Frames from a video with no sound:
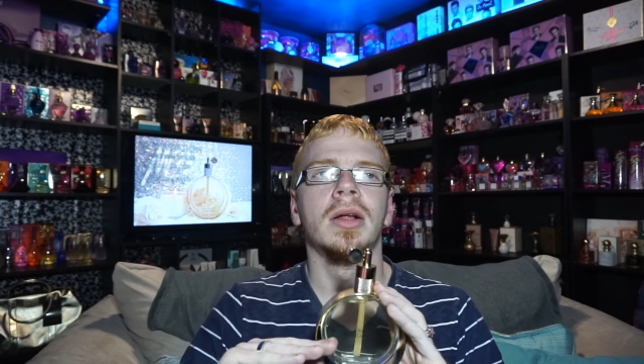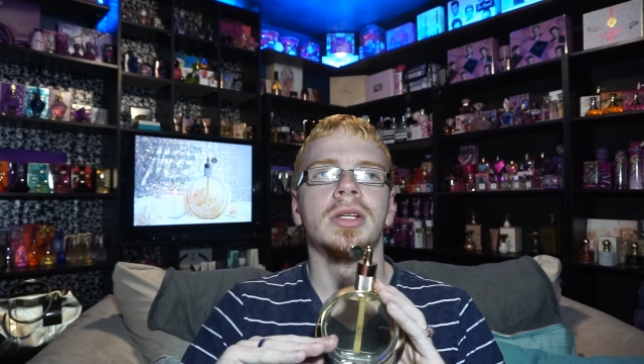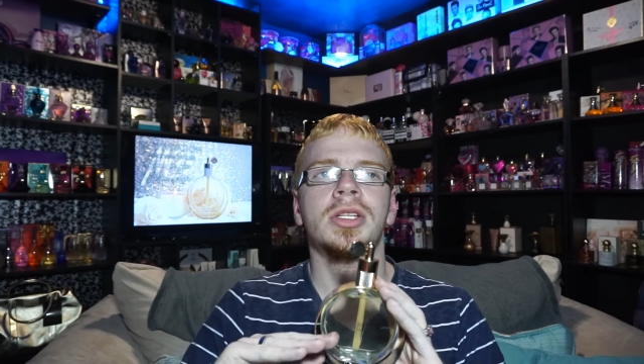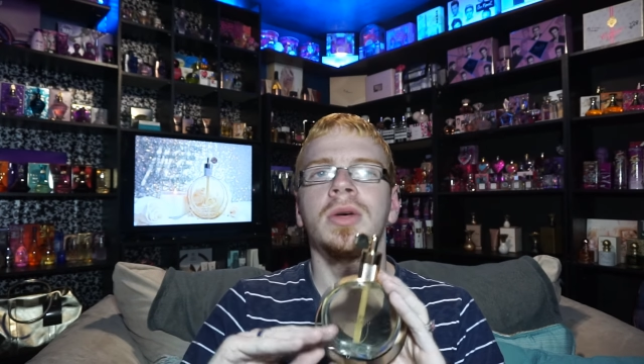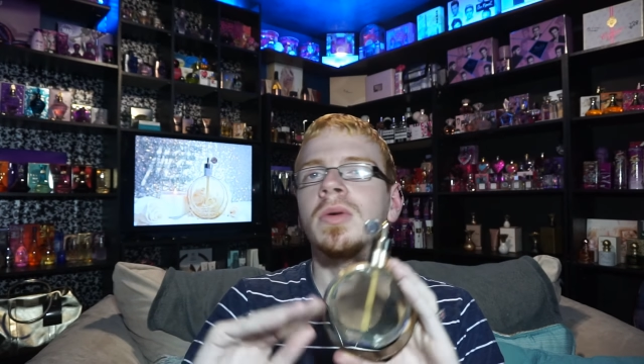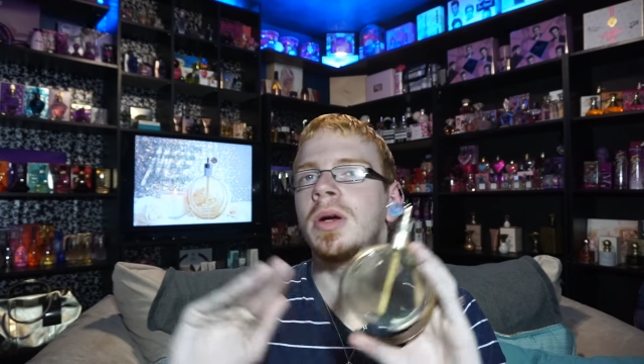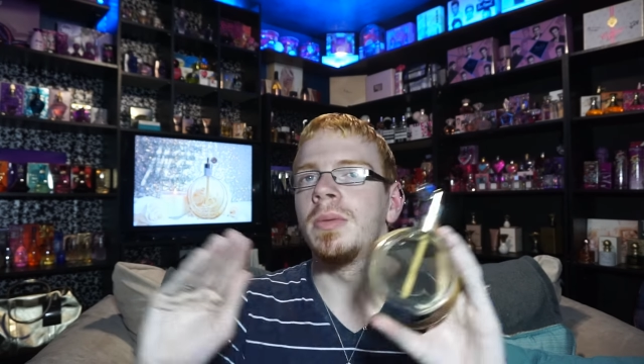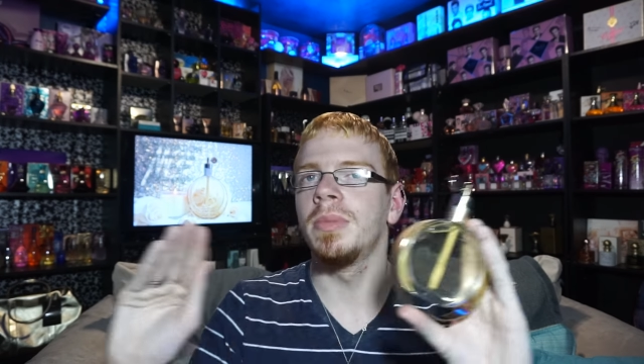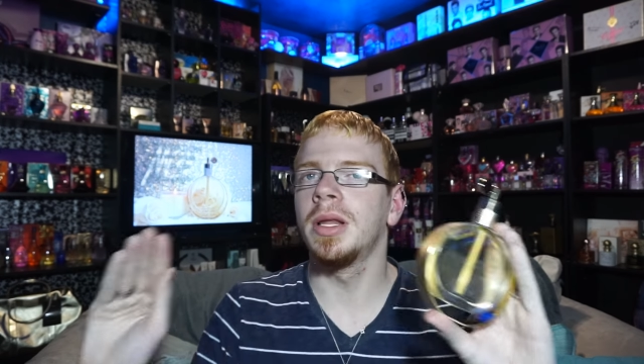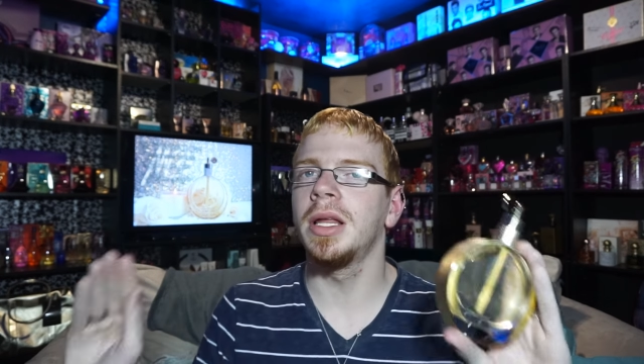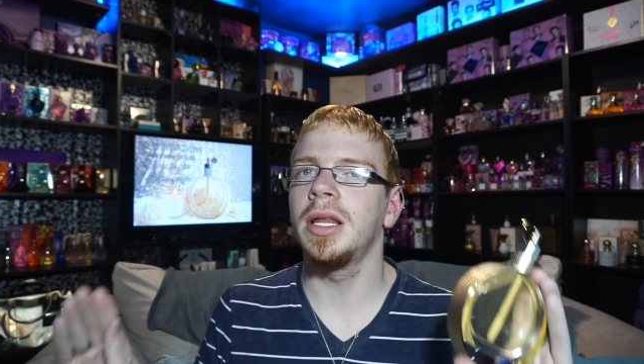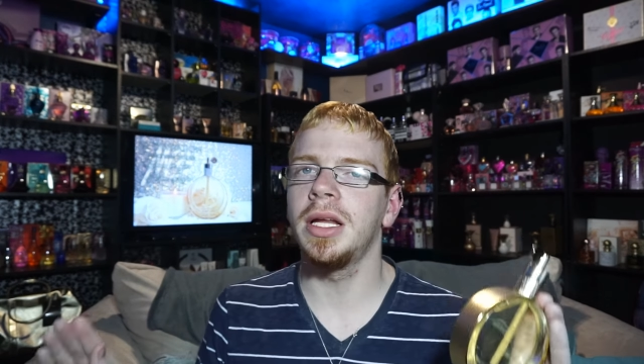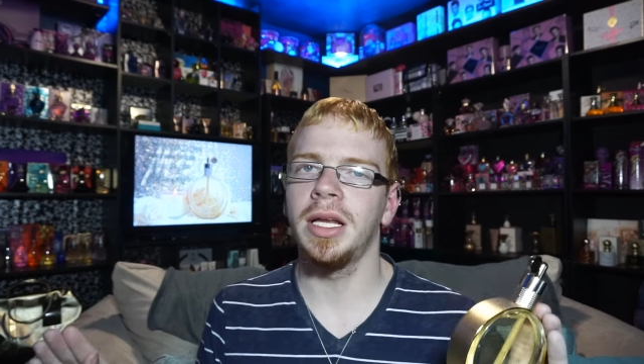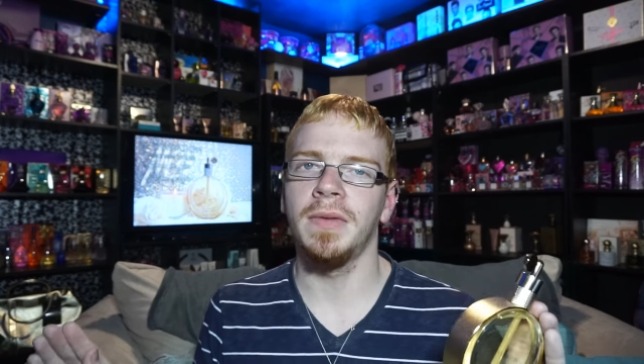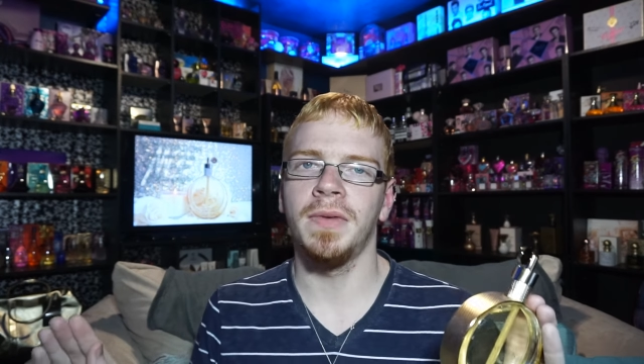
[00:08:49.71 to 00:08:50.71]
two
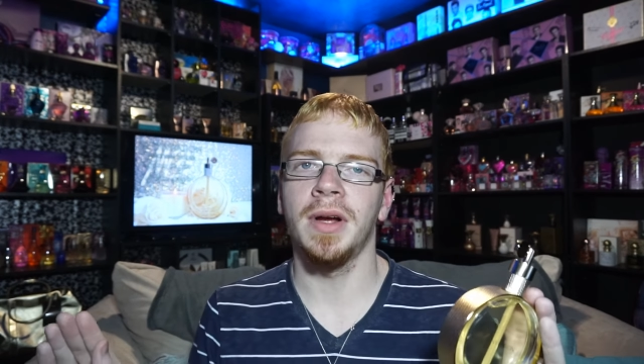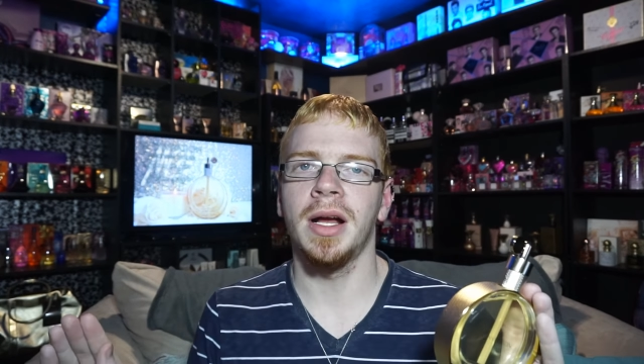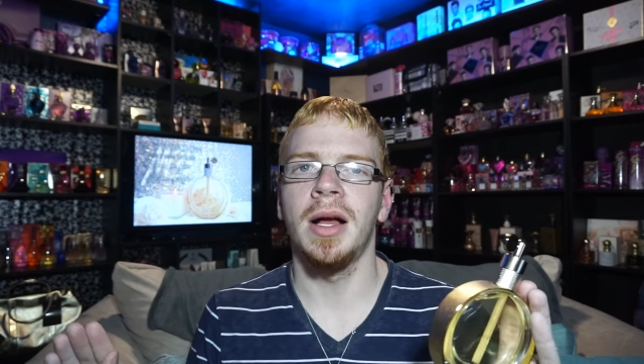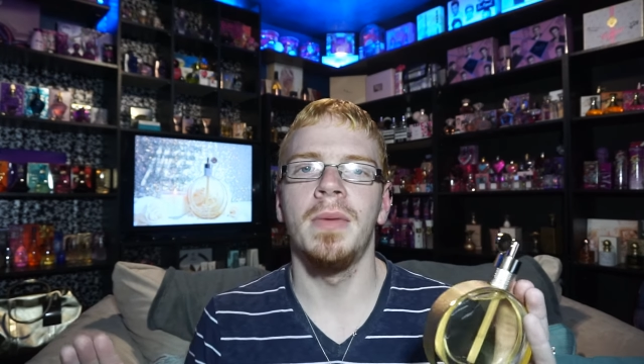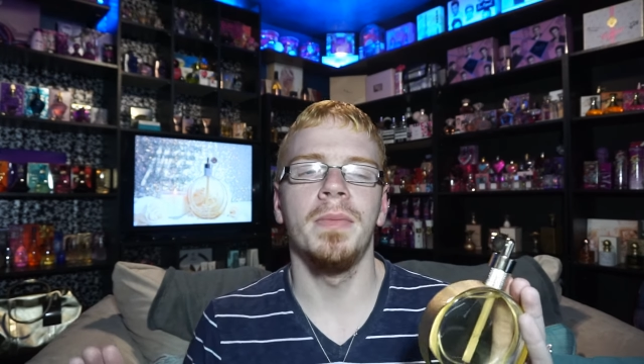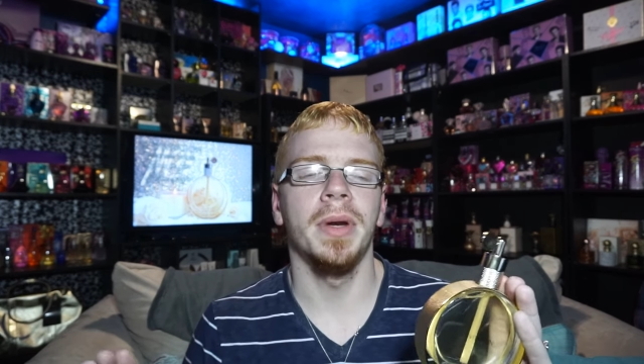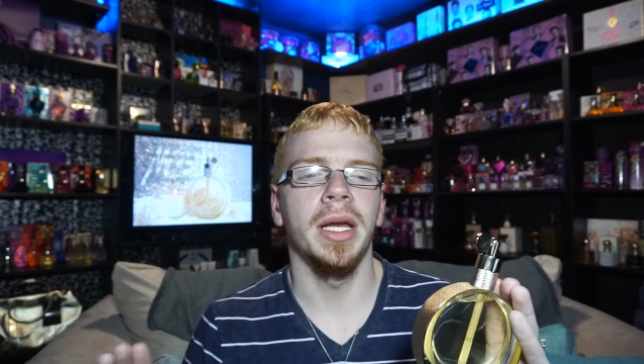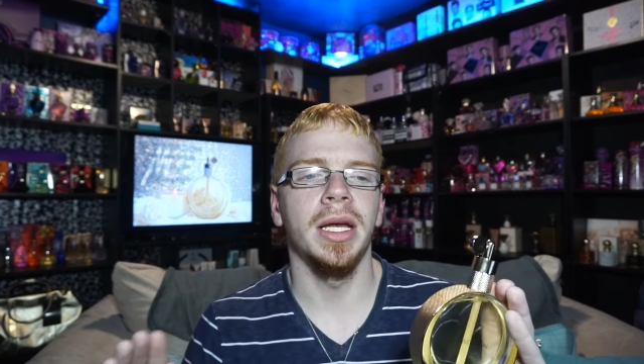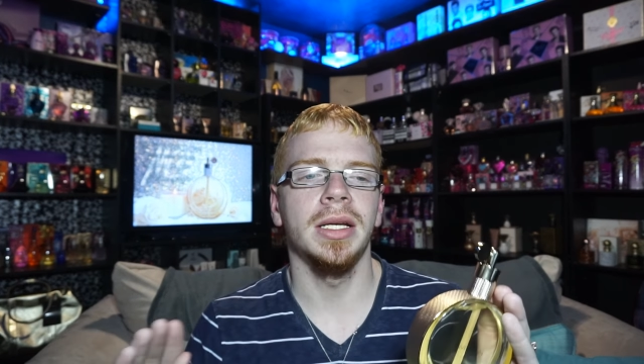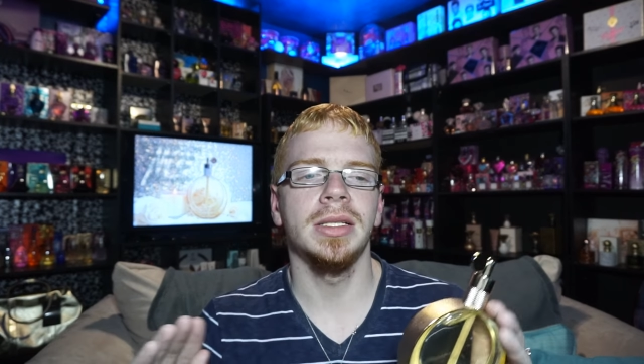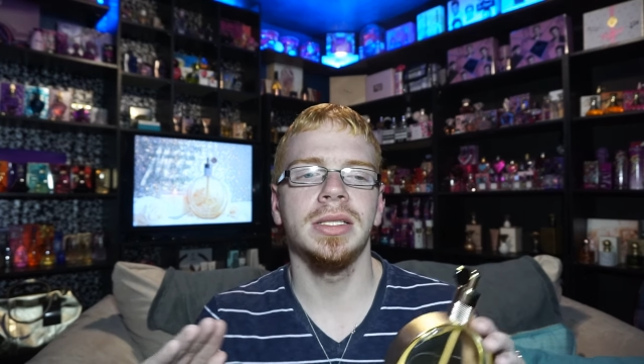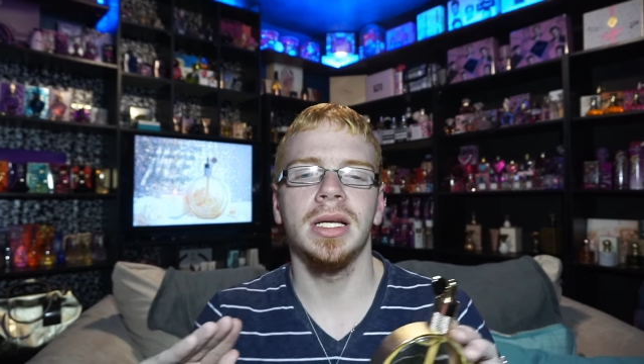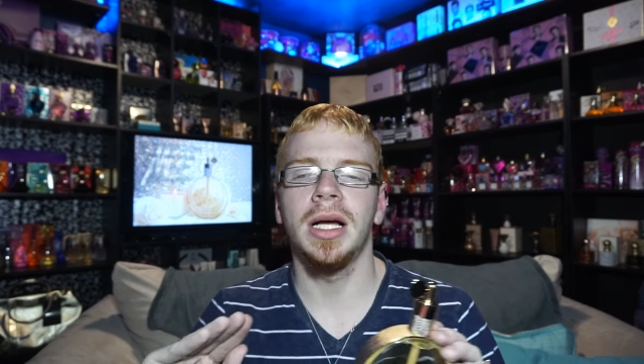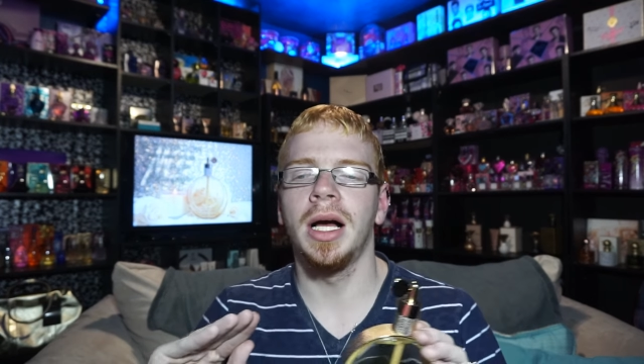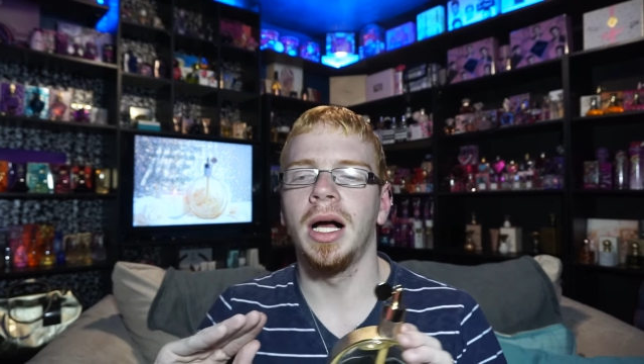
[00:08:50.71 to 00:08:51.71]
completely different
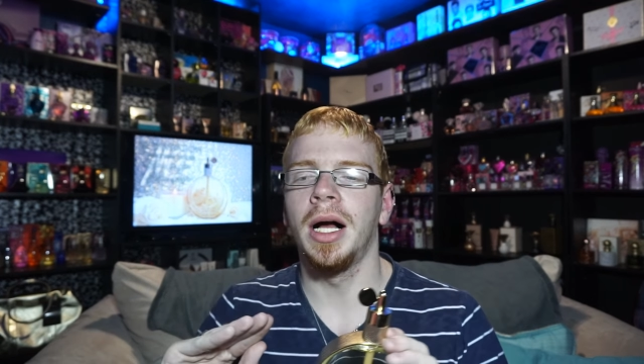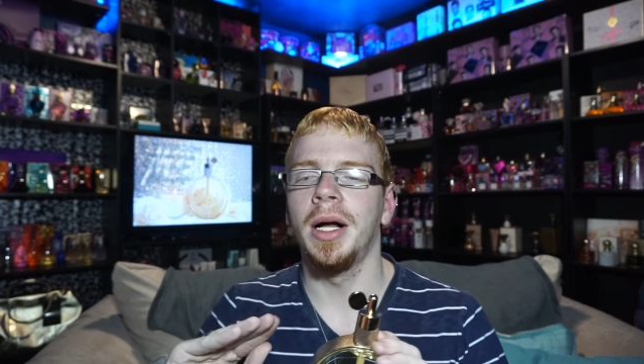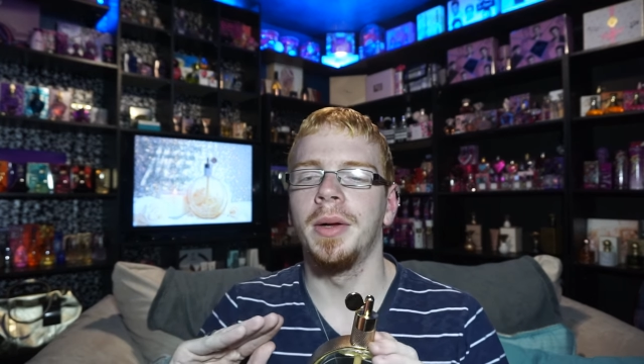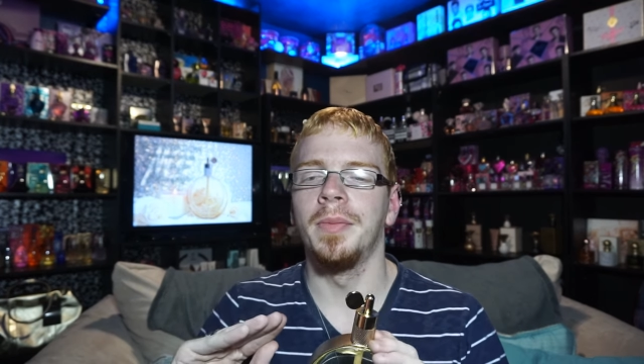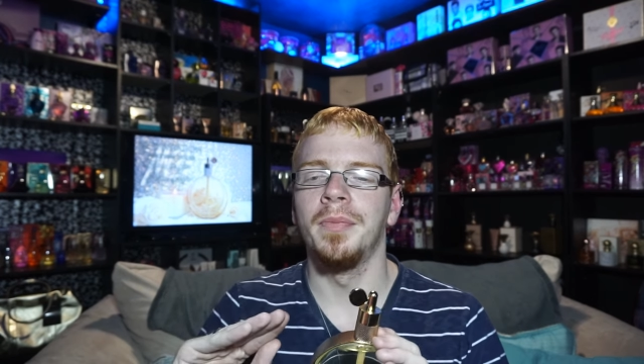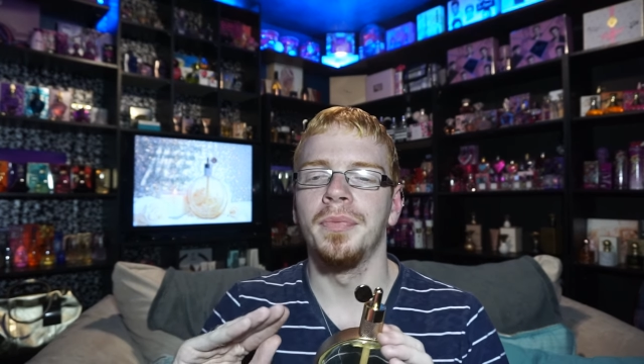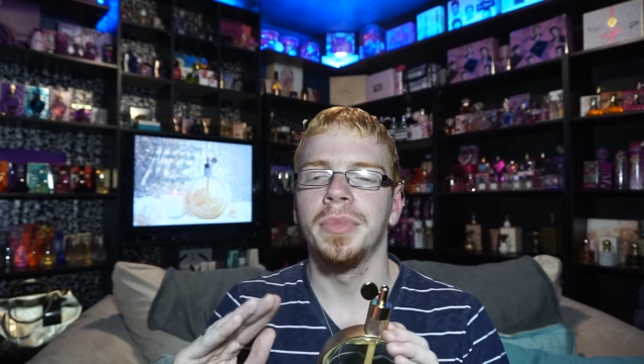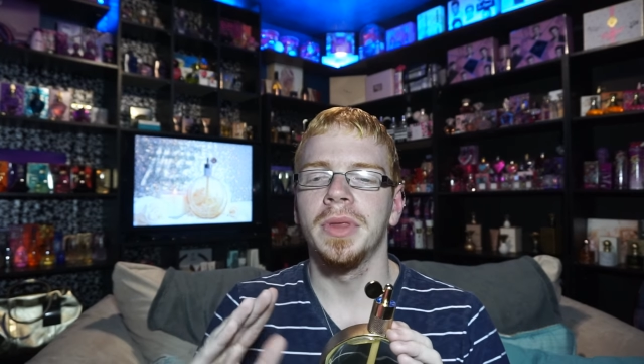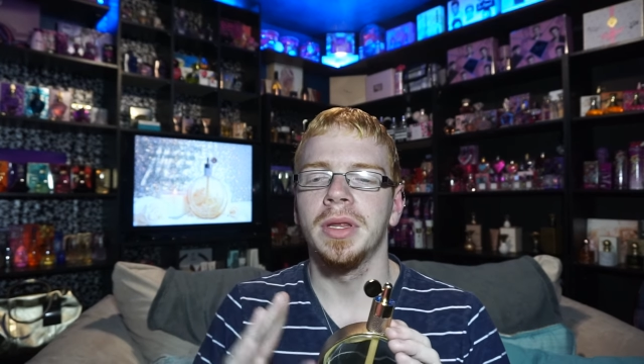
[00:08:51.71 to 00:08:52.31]
companies um,